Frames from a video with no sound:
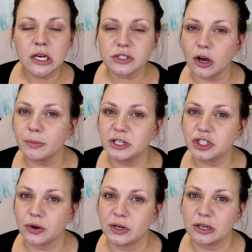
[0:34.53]
So I'll be
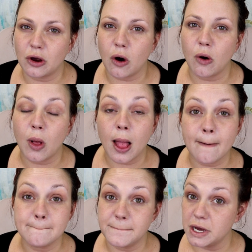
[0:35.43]
showing you all
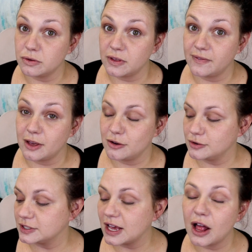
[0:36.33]
both of
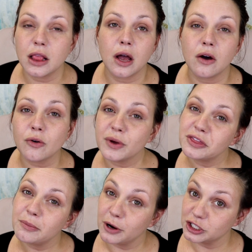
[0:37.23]
those along
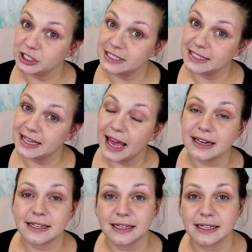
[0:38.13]
with the brushes
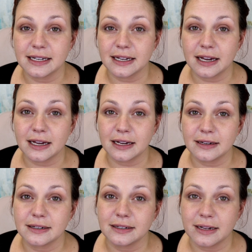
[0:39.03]
that
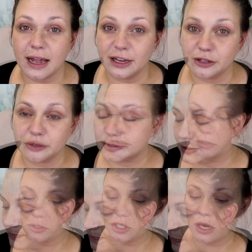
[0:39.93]
I
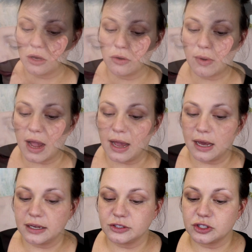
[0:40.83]
use. So
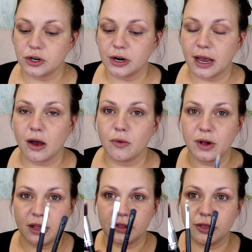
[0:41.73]
I start out
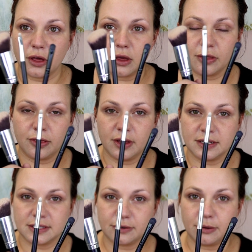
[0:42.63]
with
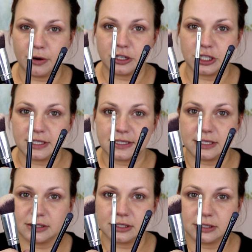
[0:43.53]
these three brushes.